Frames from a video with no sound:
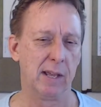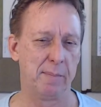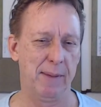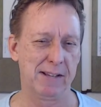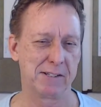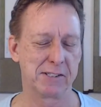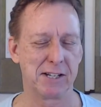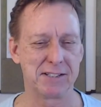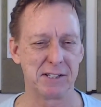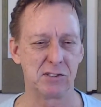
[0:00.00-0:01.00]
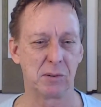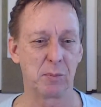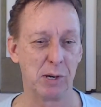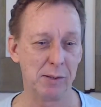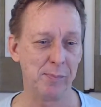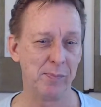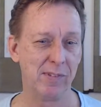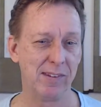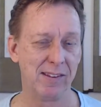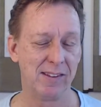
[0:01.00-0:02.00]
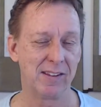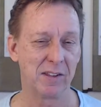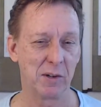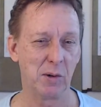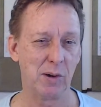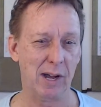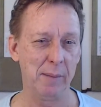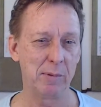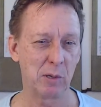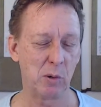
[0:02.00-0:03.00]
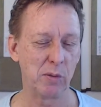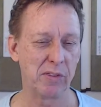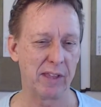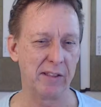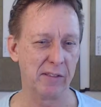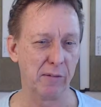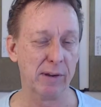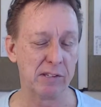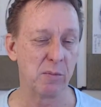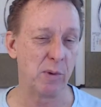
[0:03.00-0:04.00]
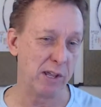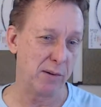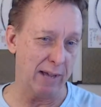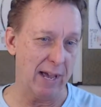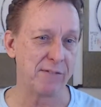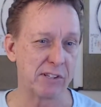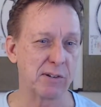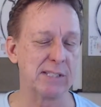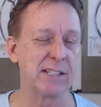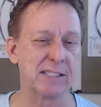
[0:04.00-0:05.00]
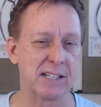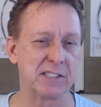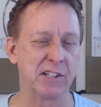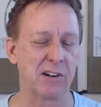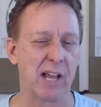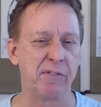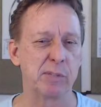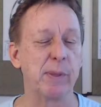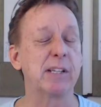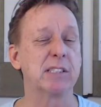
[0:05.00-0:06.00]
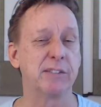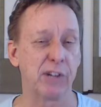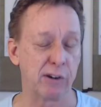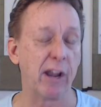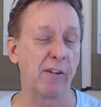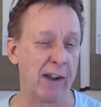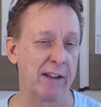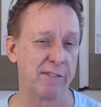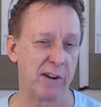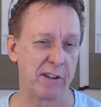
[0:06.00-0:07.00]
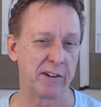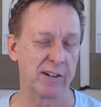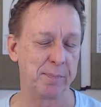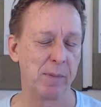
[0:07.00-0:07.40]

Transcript: And Master Sha said to him, well, you know, I'm told that the reason why you have this great success in your life is because of your great grandfather.